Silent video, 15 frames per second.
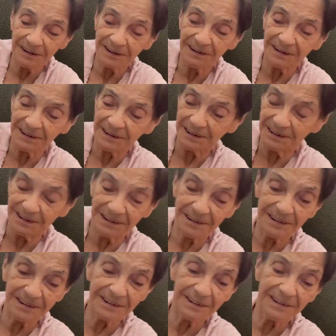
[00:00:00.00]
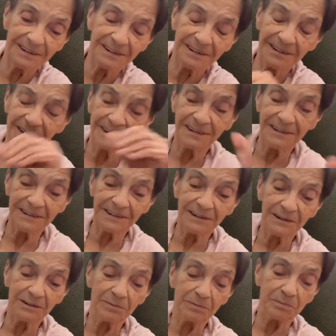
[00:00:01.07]
You can buy single pencils at the uh,
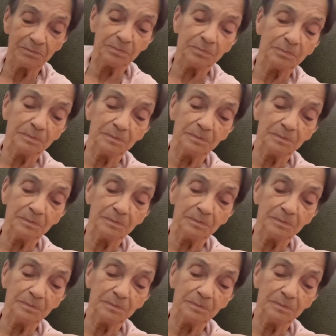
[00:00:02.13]
Michaels